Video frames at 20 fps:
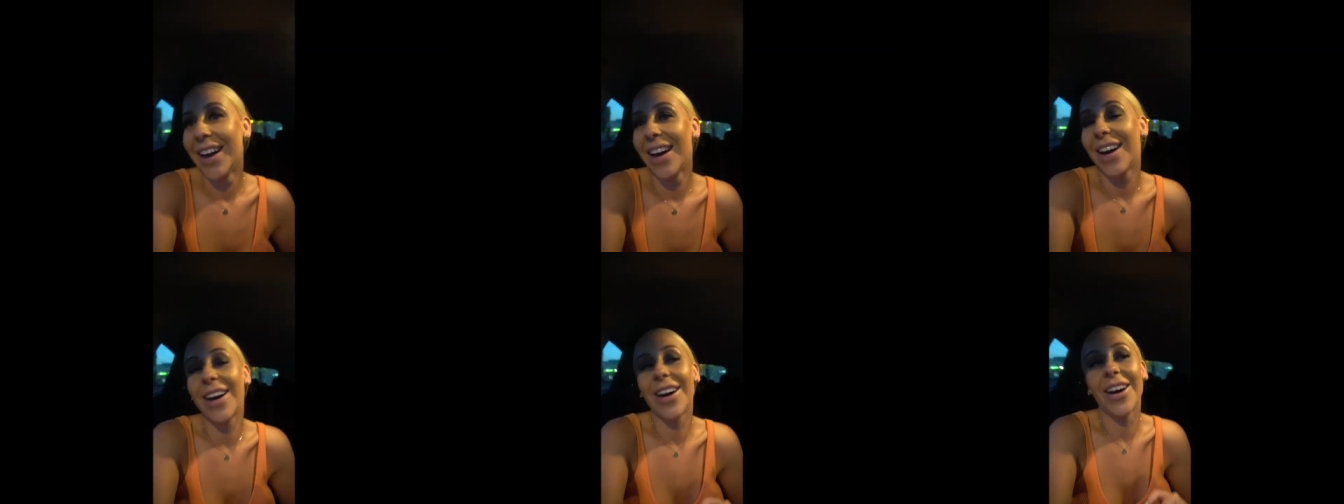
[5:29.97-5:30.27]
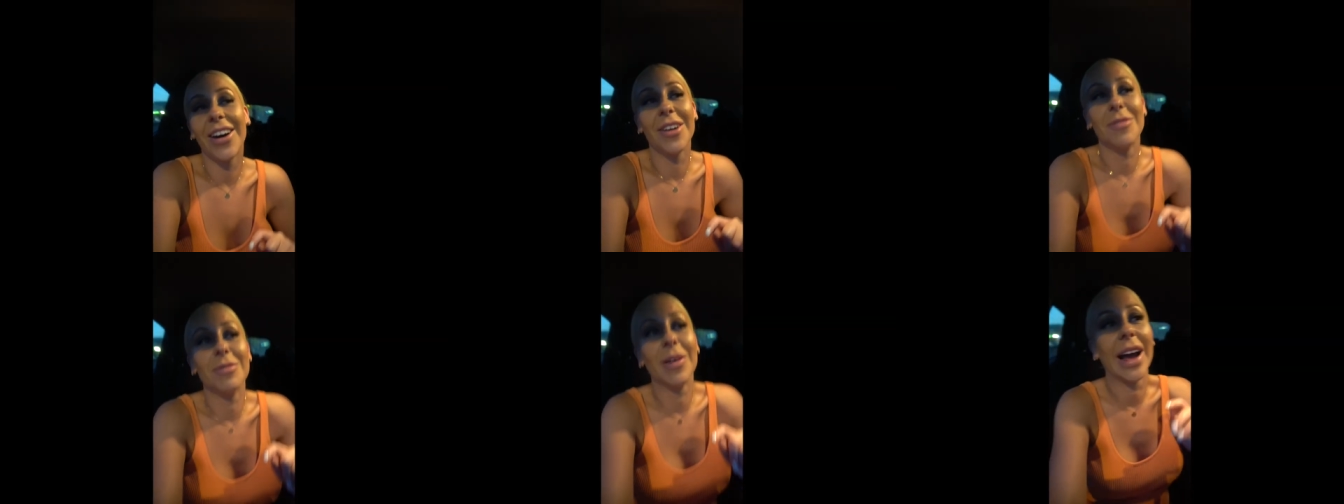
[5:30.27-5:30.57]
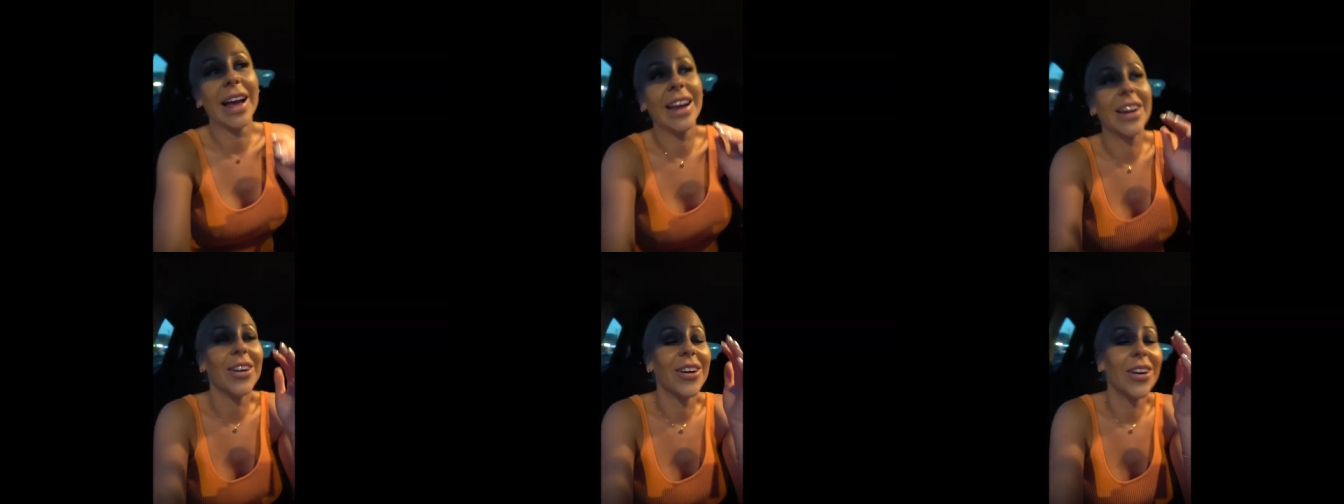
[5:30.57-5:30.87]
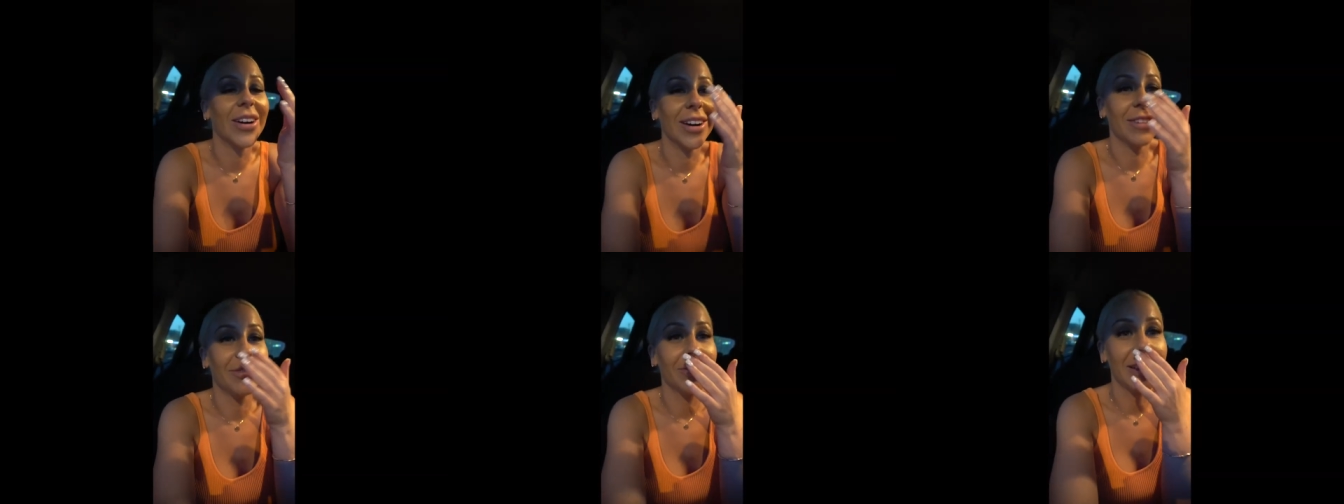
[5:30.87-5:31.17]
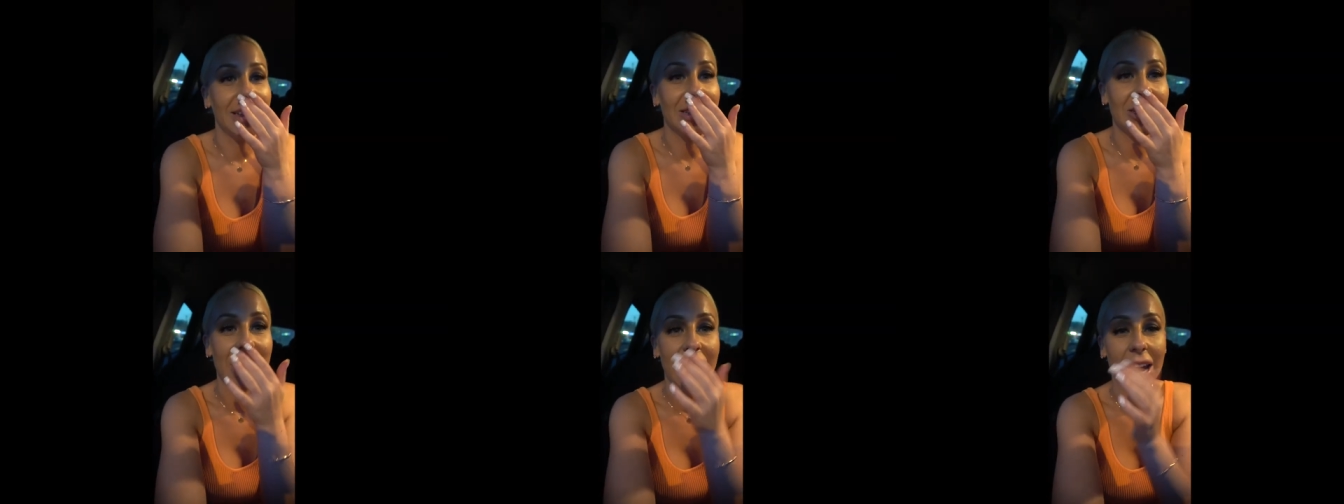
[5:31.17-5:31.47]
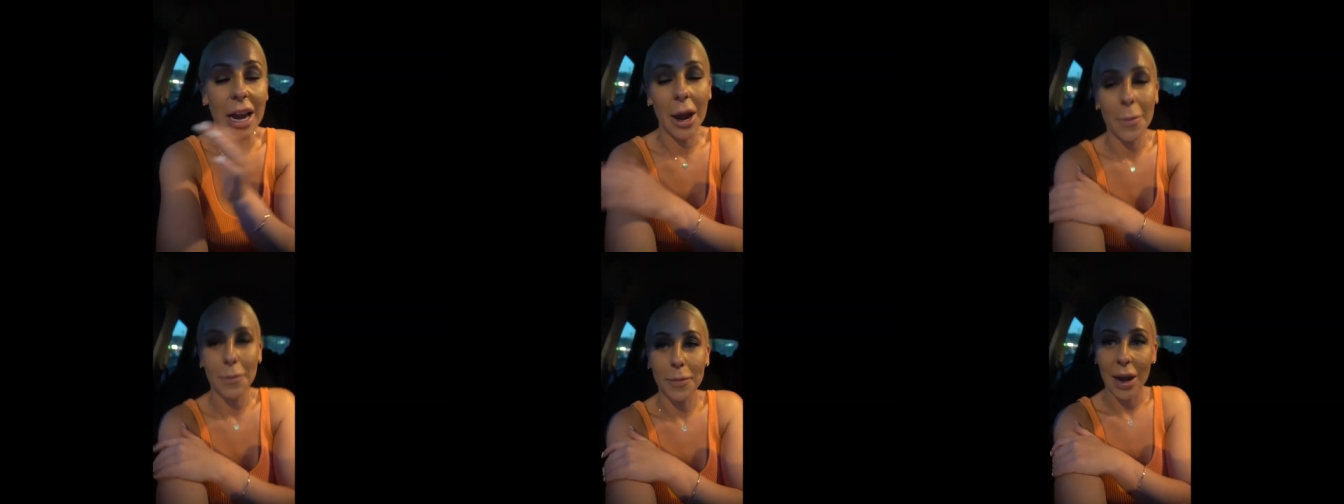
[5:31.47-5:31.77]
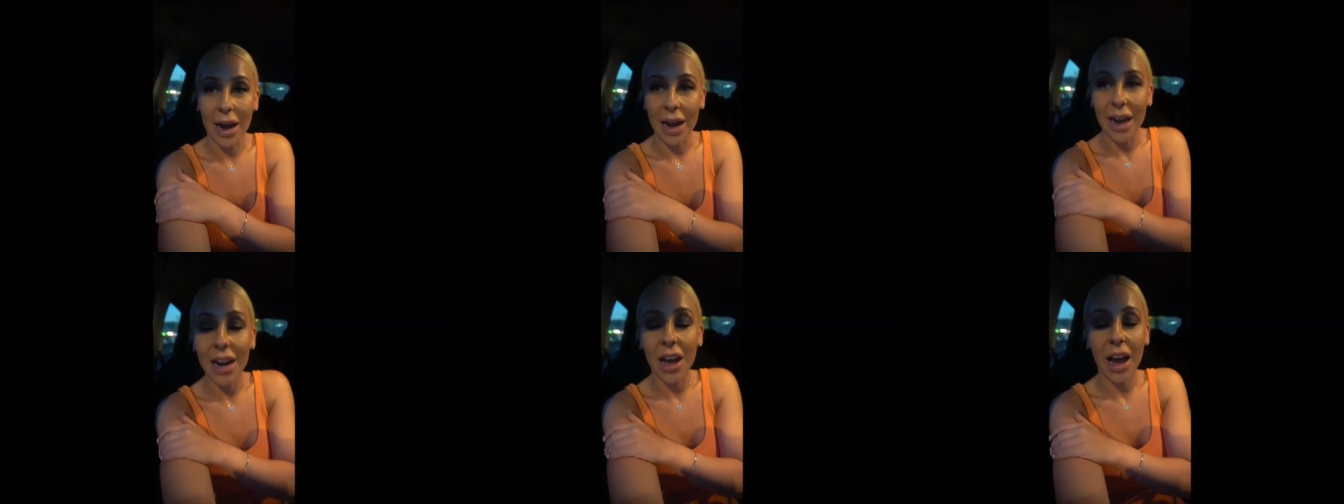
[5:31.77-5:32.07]
oh my god flinching
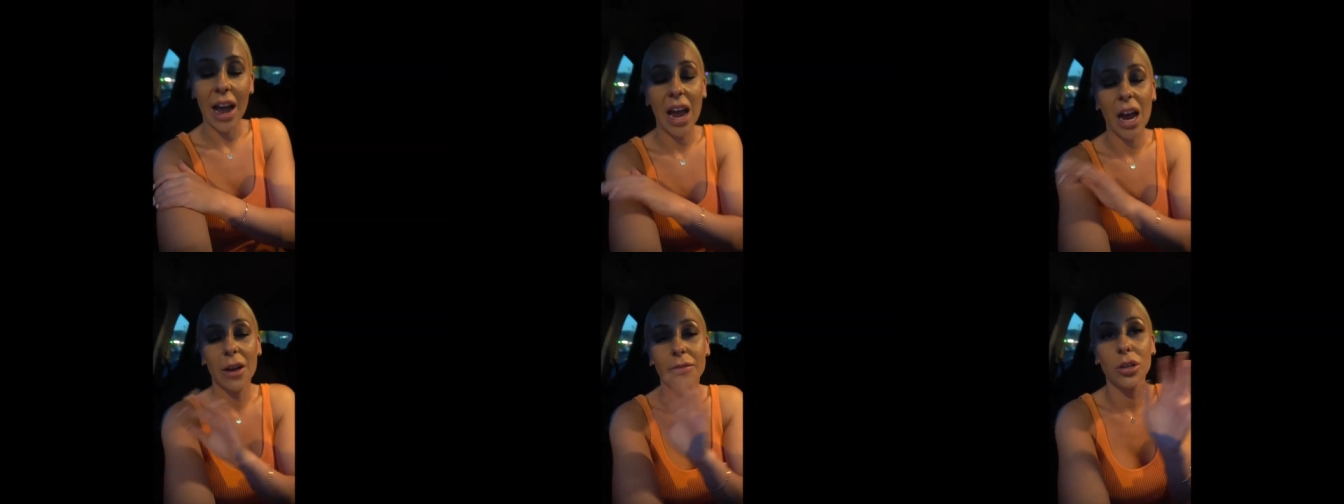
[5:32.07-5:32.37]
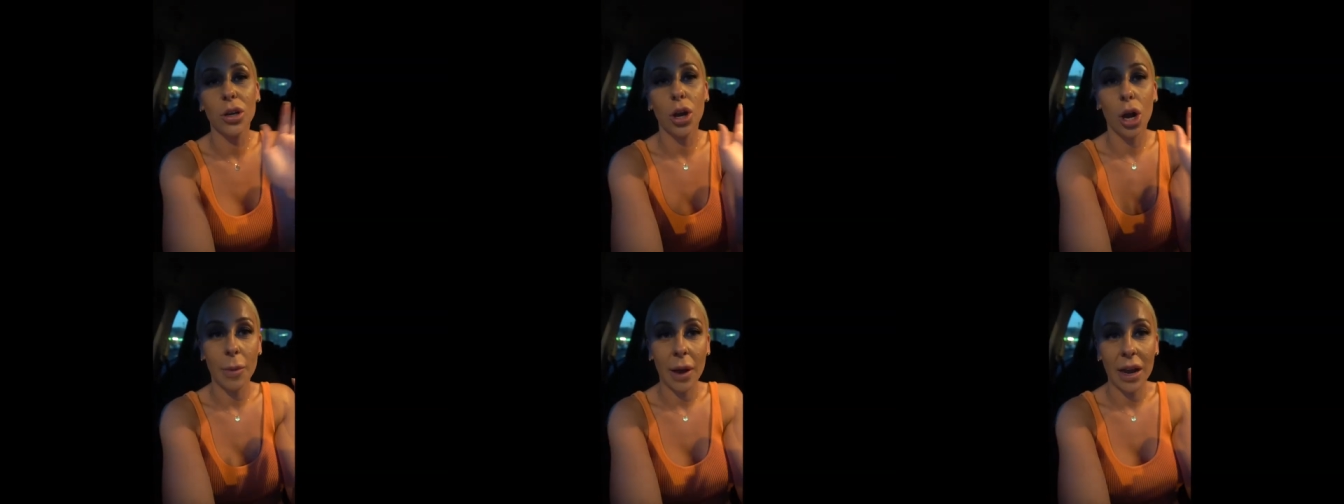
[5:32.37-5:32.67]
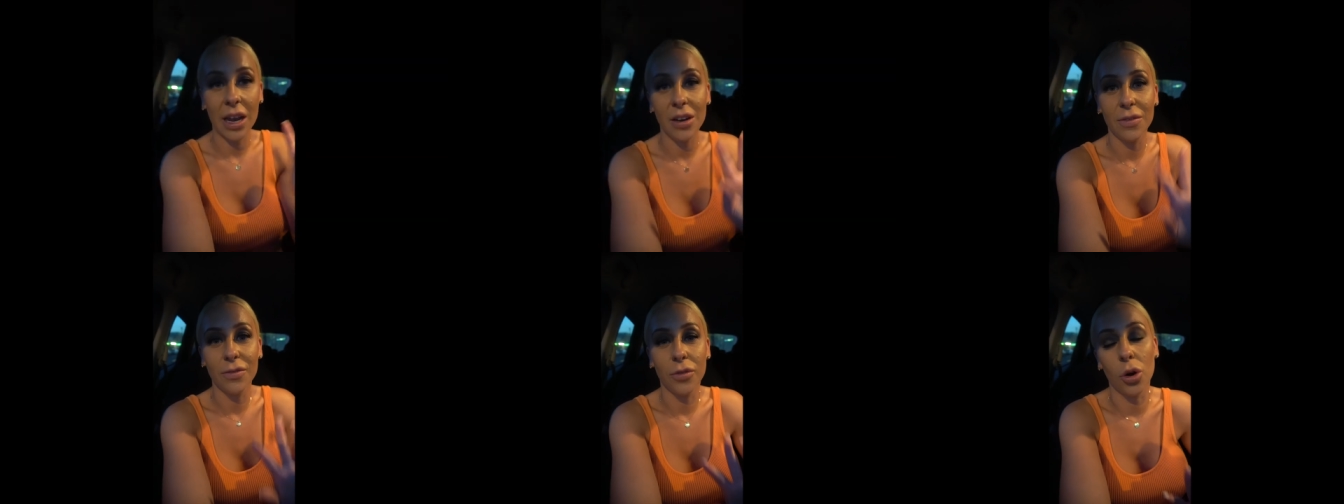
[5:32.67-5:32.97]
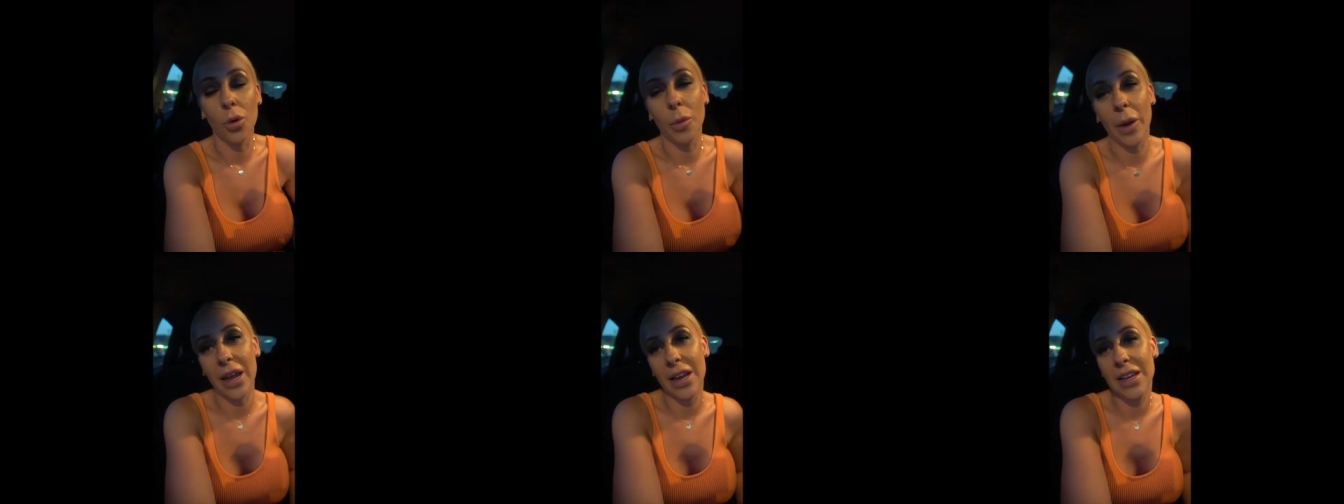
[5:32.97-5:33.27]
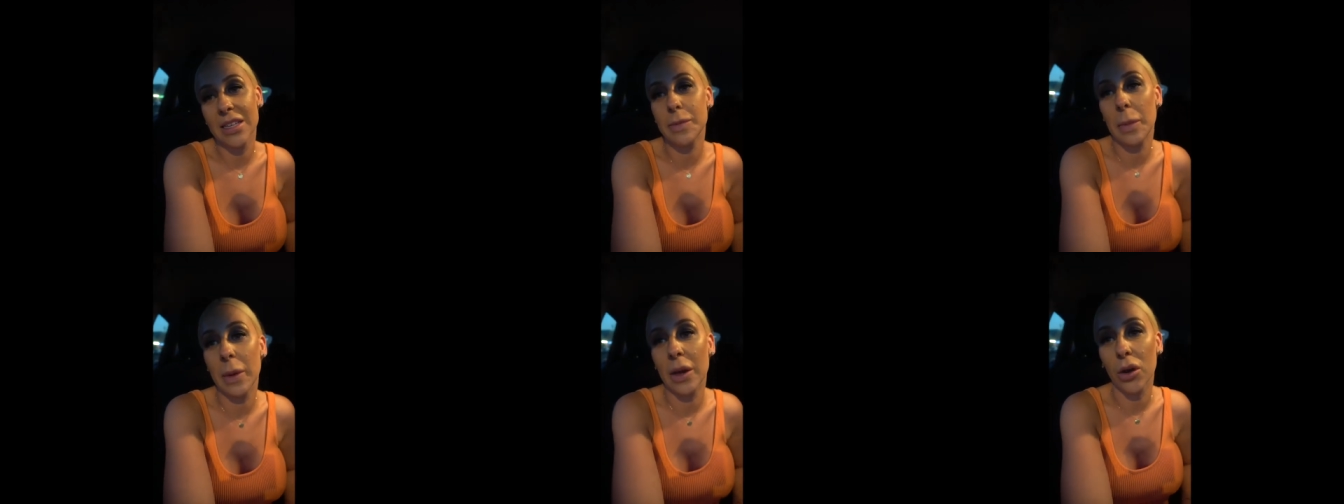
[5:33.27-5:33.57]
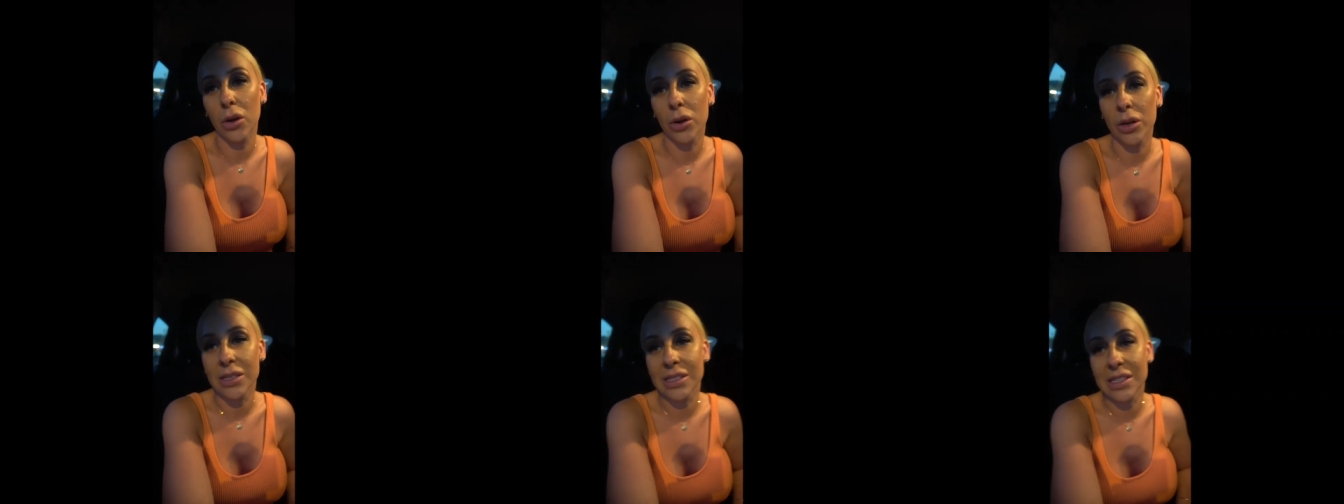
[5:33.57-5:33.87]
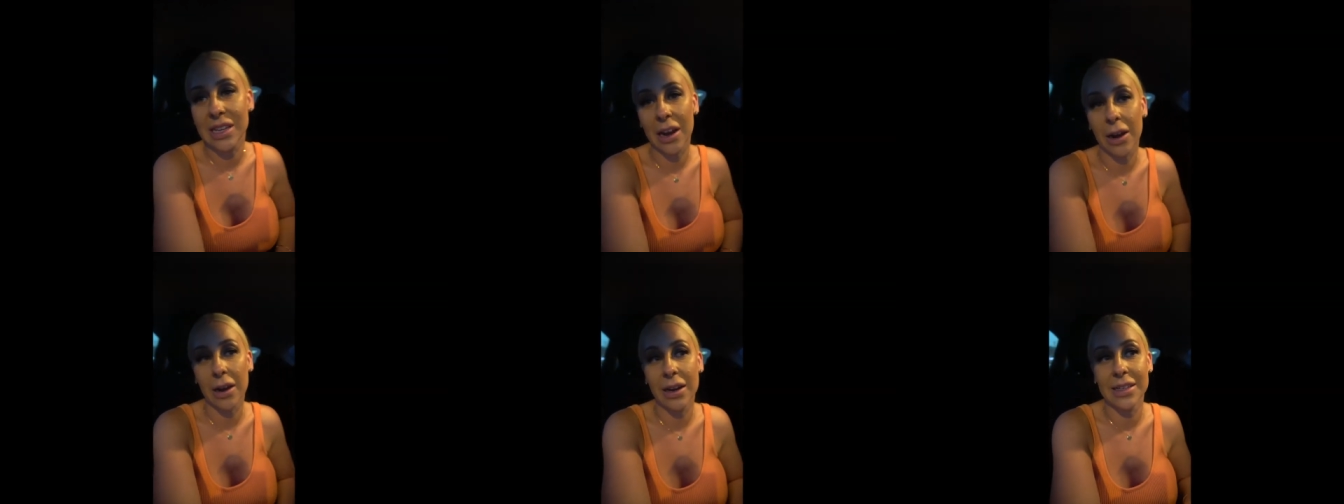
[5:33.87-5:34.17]
but i have to go back in four weeks because
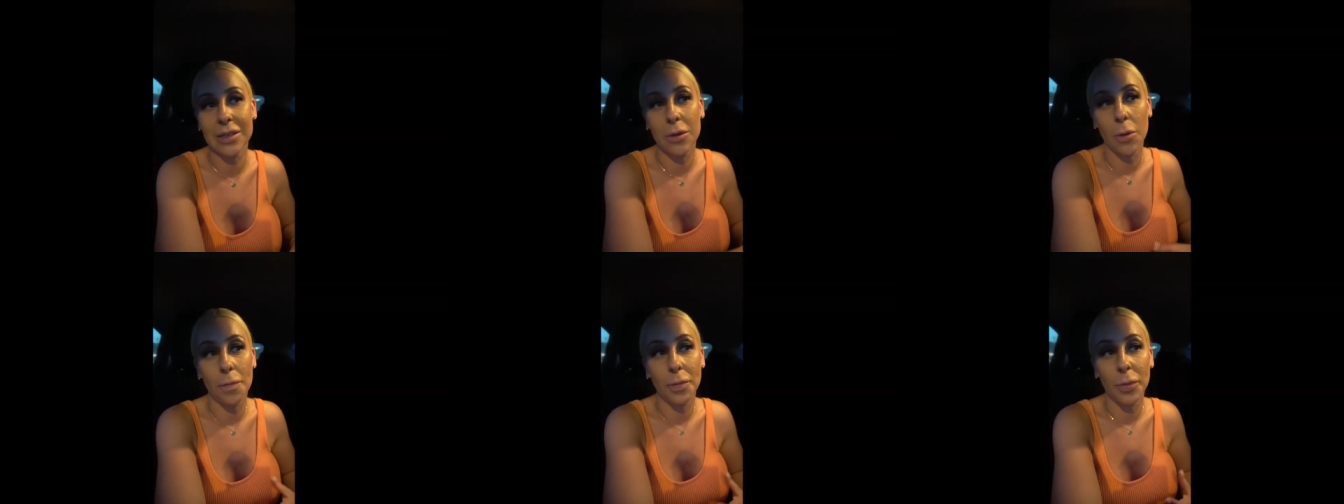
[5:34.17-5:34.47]
there is